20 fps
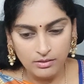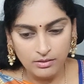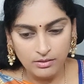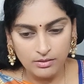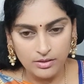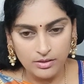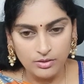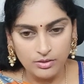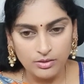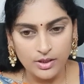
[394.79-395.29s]

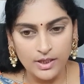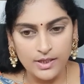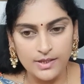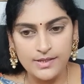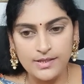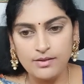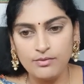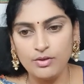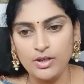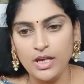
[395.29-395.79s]
You can
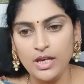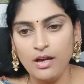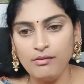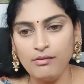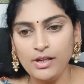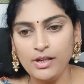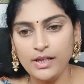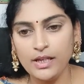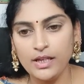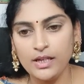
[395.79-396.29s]
see we have
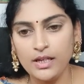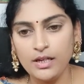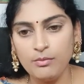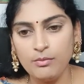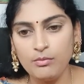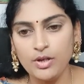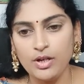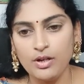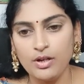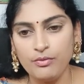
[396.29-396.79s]
like n number
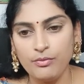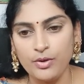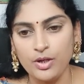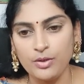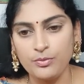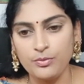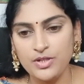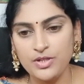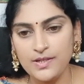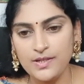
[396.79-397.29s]
of
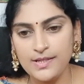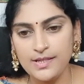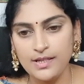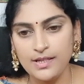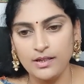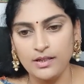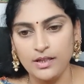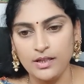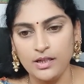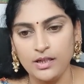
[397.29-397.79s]
options are there.